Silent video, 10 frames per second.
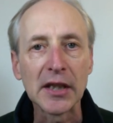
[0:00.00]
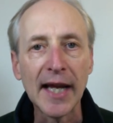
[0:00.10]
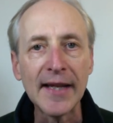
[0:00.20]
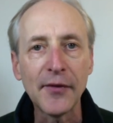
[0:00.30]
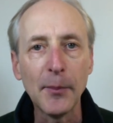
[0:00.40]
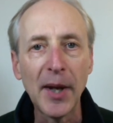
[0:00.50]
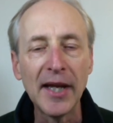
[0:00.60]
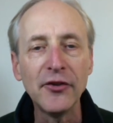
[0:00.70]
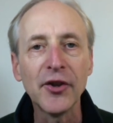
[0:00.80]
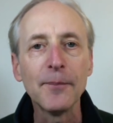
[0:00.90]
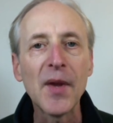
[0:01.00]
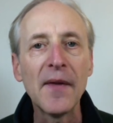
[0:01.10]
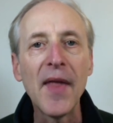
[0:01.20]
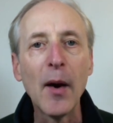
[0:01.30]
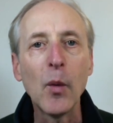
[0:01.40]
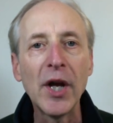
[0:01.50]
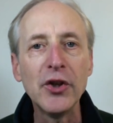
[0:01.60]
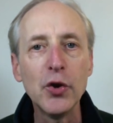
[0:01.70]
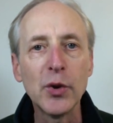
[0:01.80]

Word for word: like the page. That way you